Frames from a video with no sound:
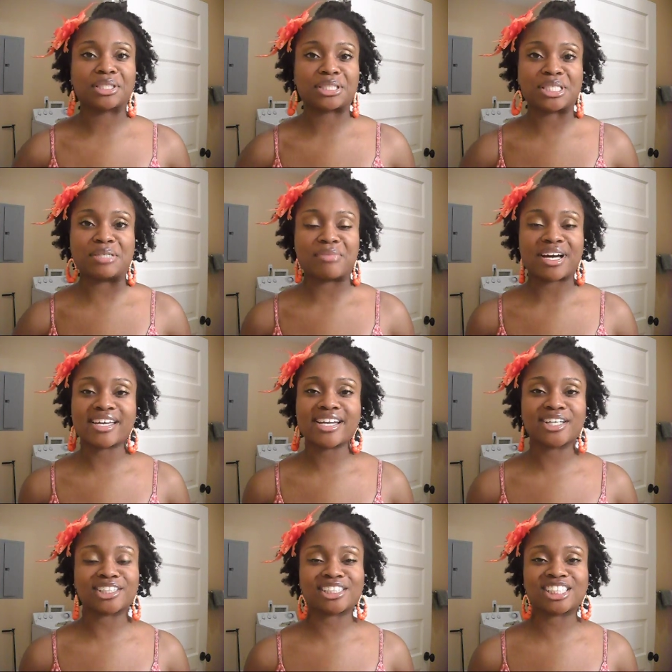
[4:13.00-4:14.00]
want to see my
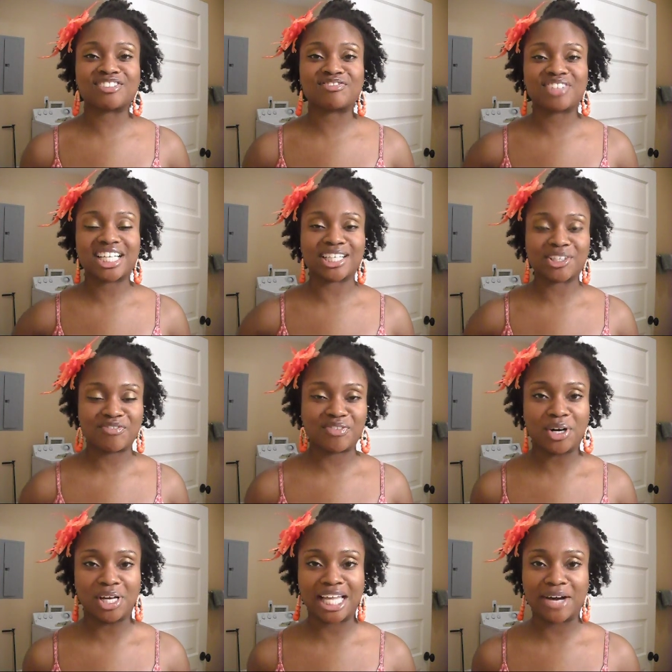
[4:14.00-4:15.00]
hair just kind of
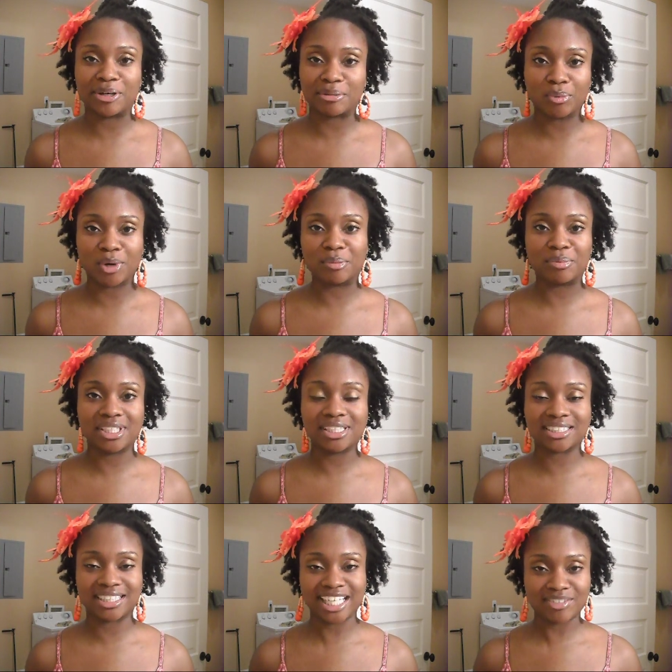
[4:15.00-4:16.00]
fall out abruptly
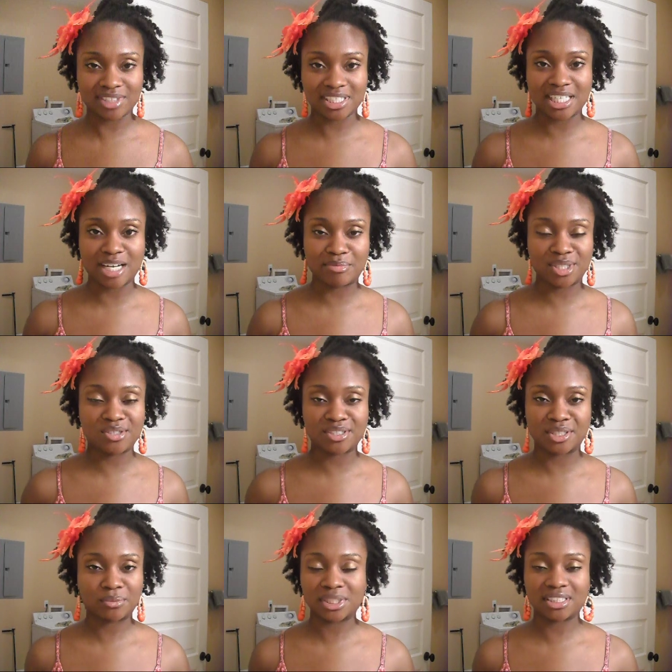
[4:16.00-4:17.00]
because I have to stop
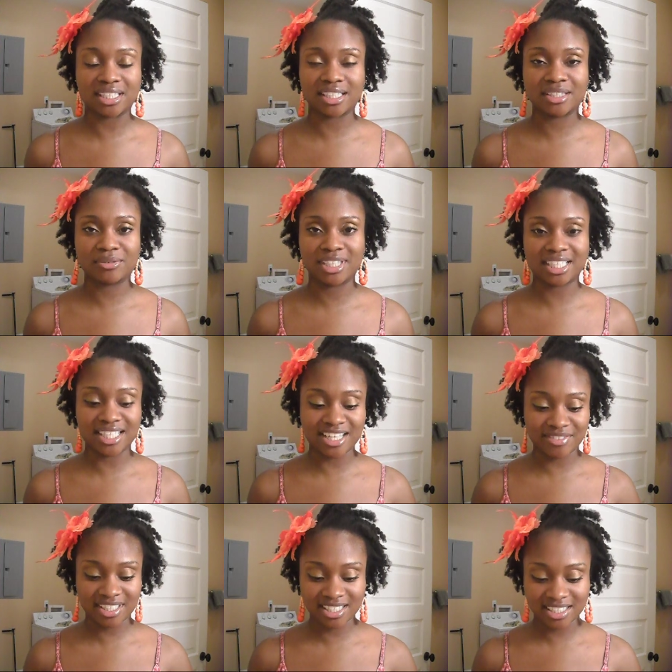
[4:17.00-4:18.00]
using it once I get ready to
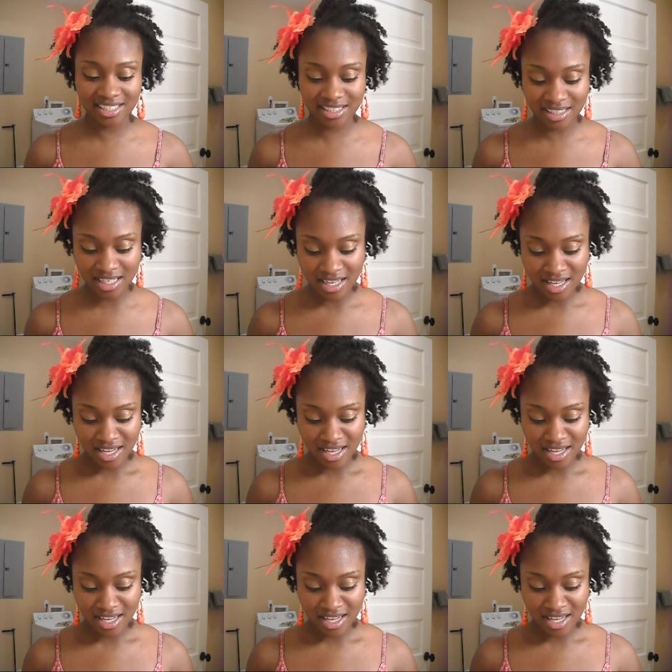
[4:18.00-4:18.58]
have kids.